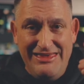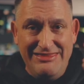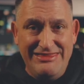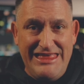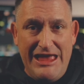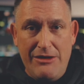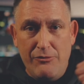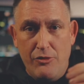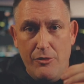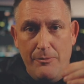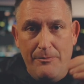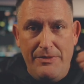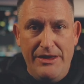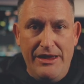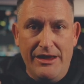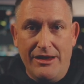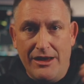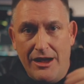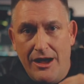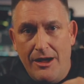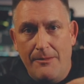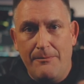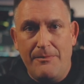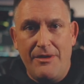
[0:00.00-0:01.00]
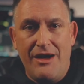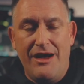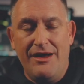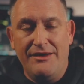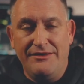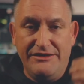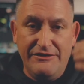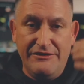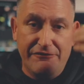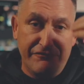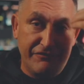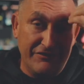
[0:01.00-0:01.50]
they will pick up
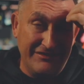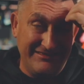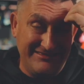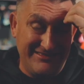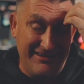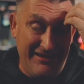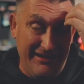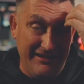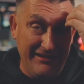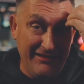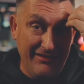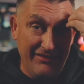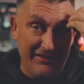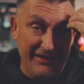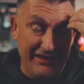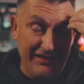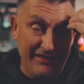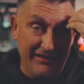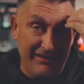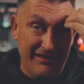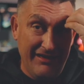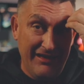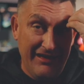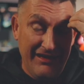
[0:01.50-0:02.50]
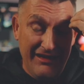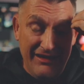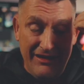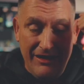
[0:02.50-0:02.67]
on different titling